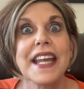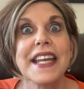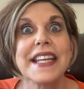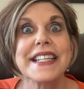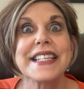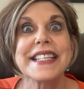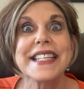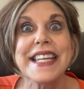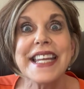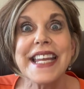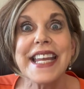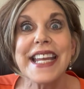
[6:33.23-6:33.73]

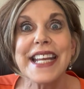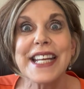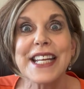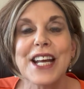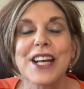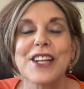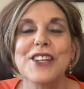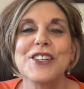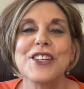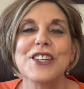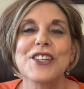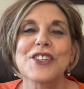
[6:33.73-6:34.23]
18,
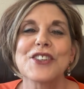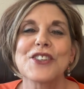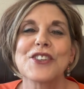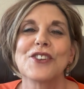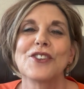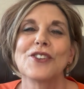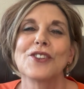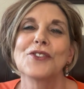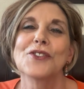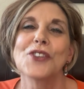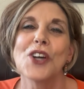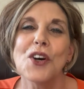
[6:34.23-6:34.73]

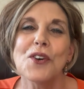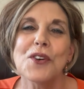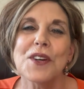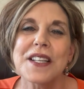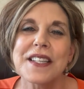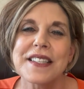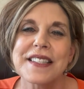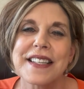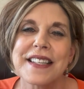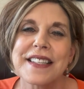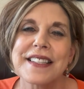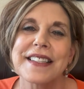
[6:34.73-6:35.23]
additional
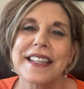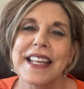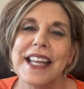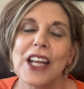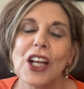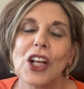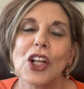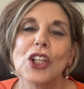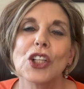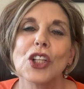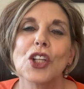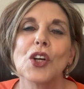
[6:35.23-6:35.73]
notices,
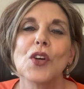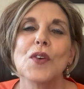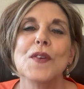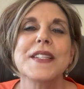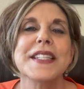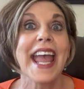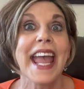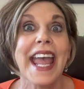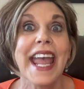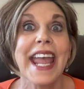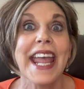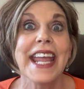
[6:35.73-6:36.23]

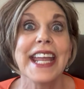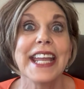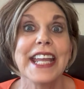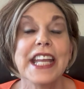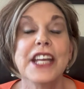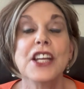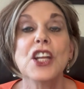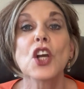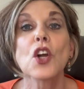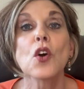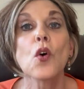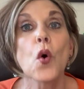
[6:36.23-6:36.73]
includes A,
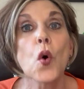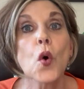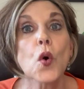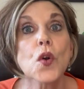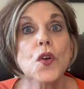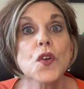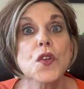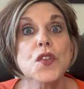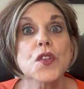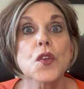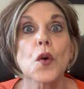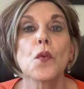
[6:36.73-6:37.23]
in
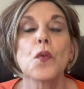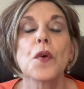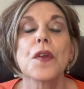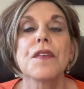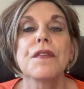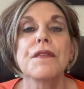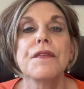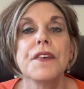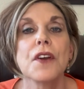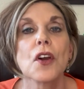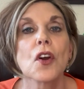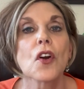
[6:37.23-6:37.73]
accordance with
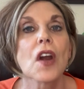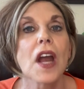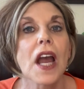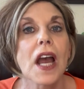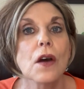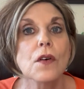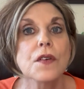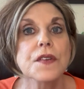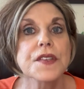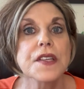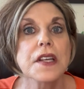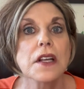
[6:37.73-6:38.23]
fair
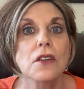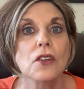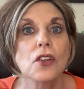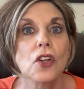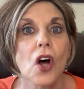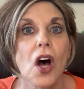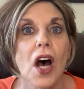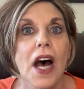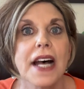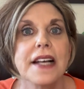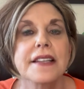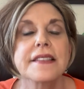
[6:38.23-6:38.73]
housing
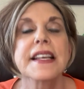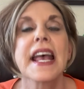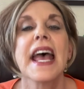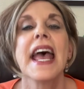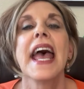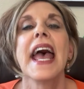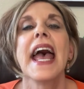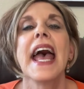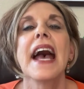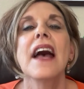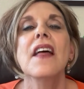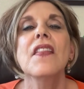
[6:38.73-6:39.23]
laws
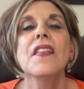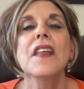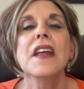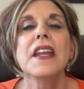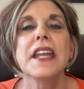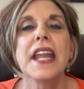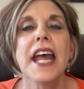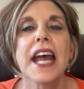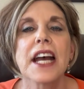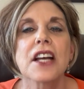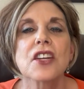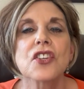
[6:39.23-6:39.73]
and the
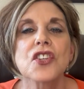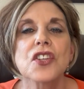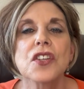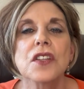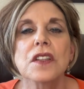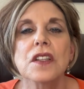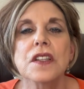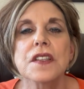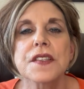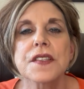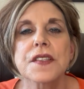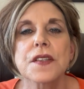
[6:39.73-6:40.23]

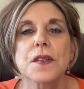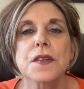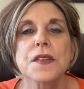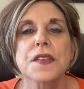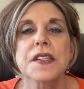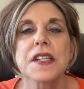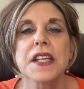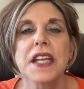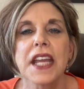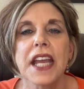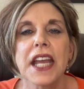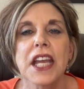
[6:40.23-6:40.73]
National
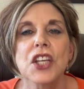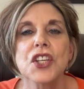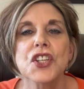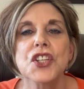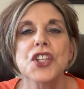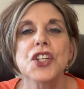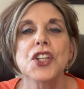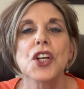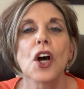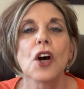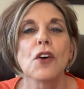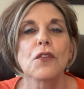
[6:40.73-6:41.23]

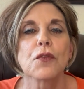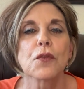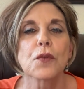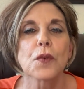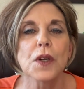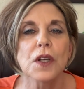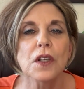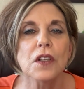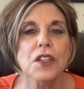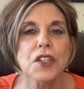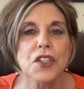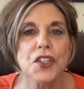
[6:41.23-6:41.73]
Association of
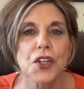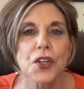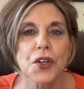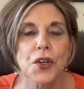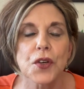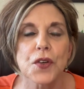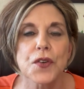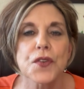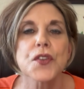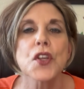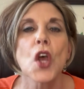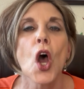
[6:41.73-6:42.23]

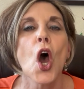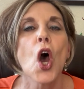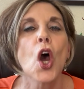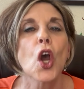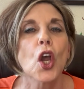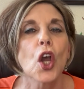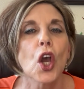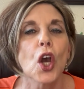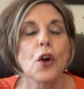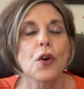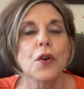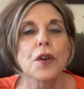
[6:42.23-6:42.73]
Realtors
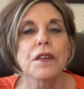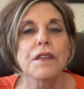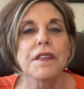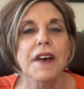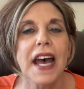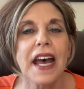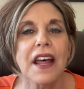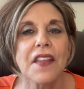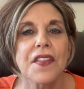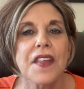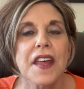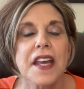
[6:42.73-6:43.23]
Code of
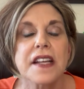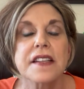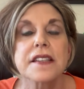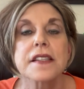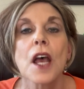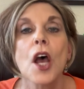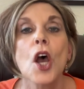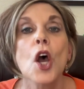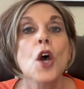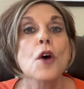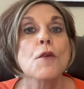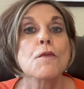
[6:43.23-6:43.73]

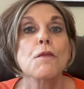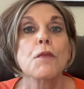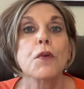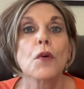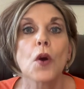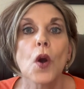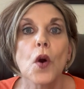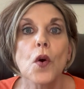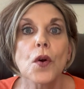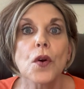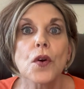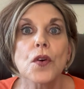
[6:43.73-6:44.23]
Ethics,
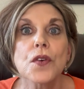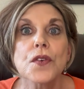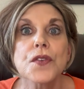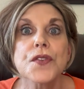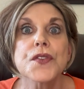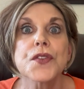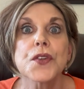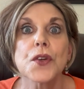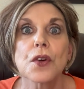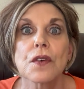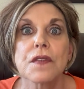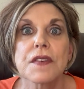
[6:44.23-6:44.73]
brokers'
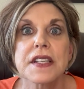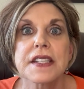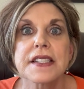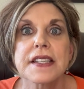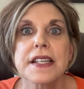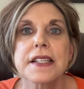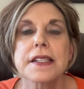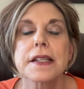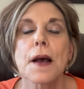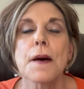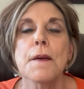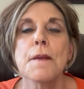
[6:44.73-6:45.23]

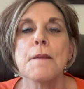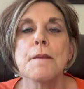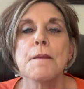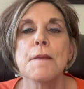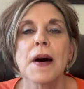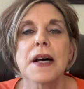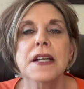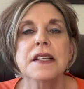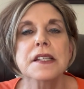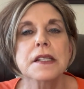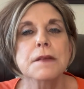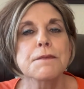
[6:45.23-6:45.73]
services
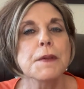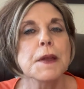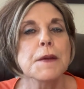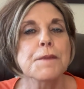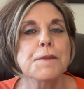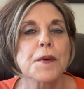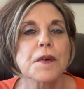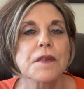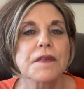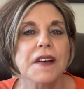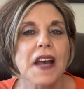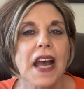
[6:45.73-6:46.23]
must be
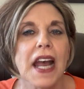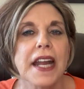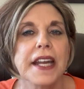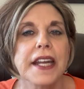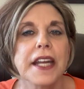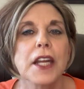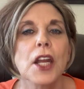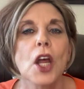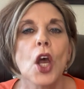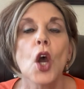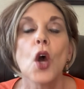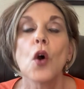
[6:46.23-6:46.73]

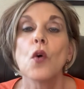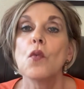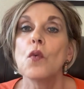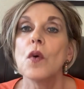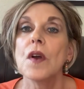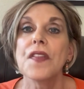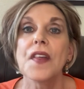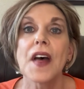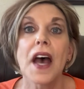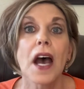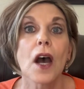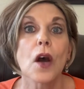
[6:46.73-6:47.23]
provided
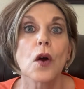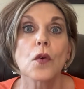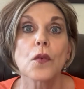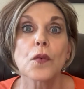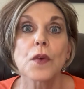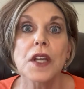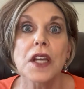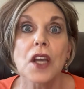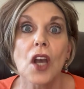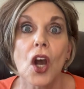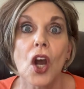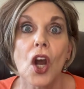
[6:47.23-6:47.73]
without
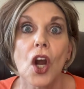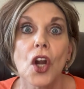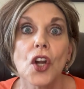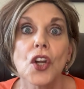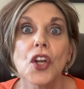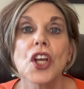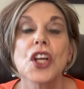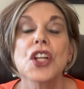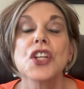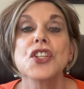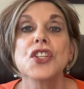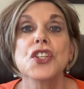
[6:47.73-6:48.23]

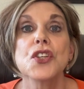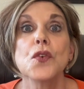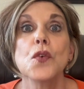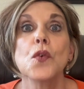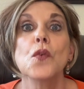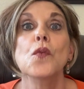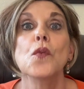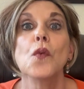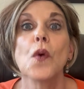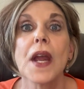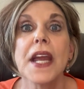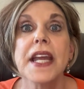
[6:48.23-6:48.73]
regard to
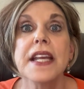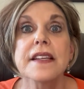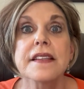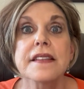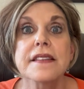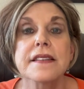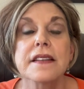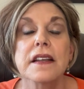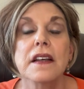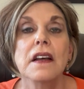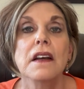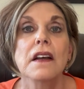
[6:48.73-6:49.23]

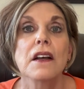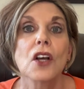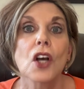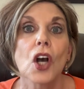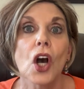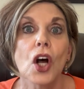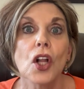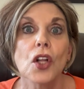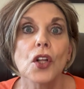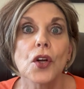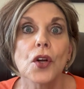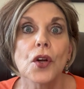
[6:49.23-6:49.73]
race,
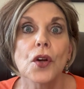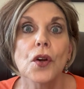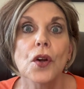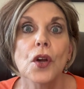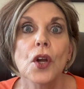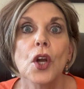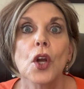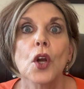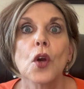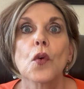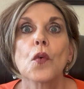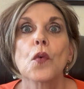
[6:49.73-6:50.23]
color,
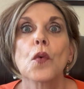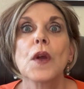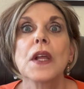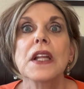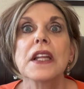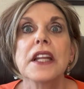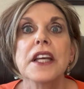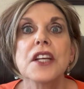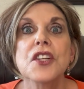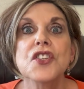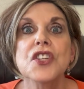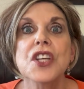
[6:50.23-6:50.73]

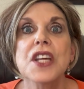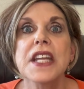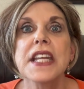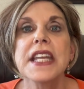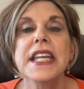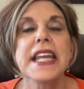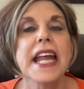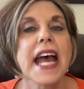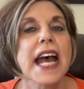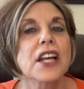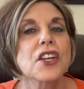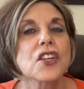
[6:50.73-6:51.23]

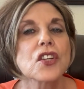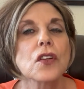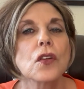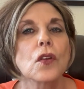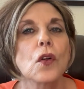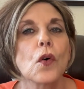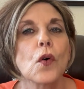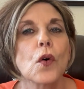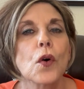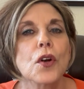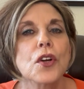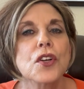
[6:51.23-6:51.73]
religion,
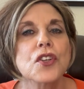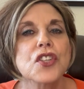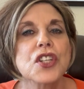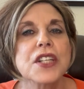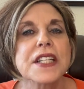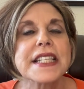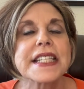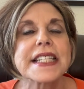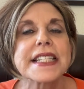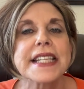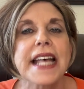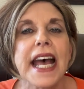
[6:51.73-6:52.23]
national
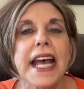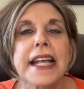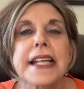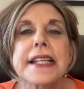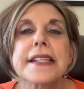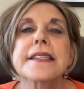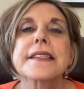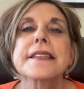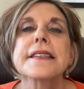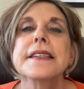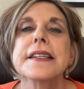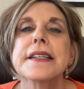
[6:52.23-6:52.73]
origin,
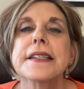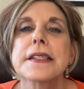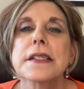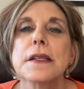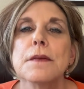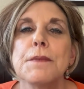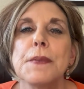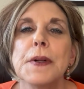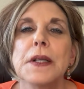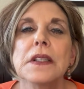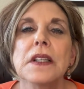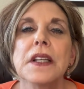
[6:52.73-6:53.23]
sex,
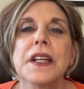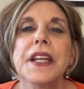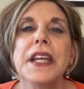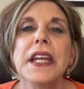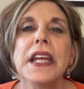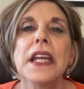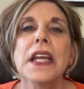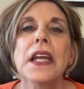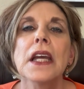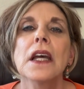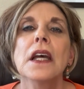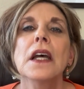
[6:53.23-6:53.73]

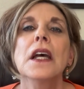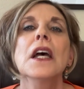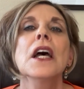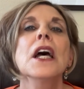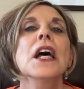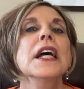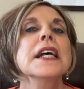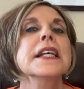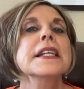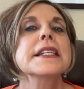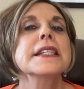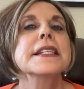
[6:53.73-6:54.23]
disability,
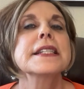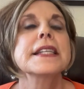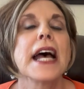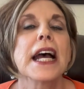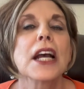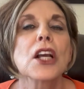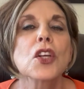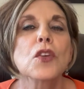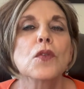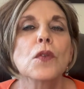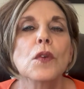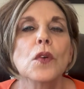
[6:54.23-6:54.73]

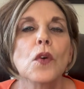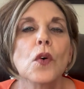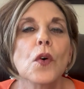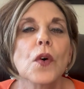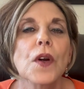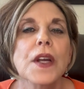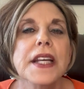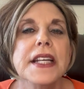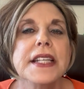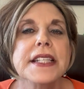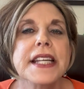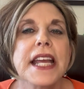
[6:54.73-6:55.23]
sexual
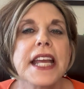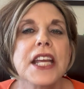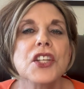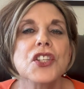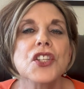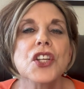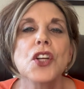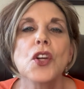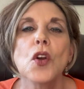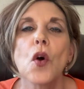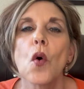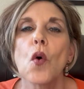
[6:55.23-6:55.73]

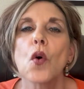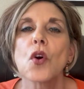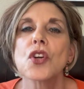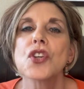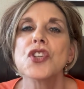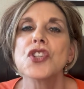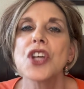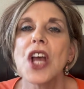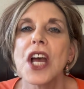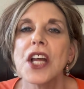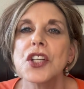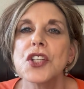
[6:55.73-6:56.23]
orientation, or
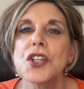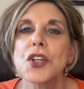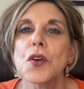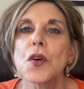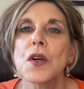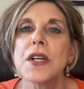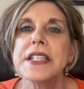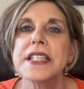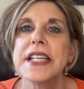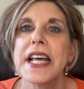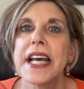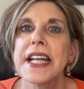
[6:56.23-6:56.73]

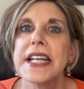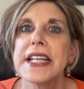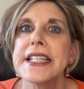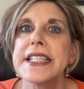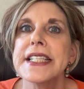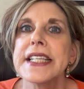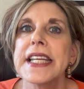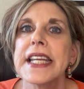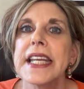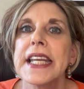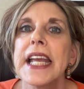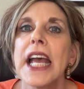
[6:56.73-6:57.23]
gender
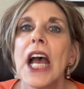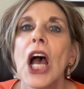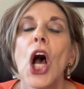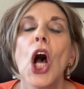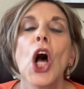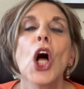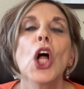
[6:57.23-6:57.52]
identity.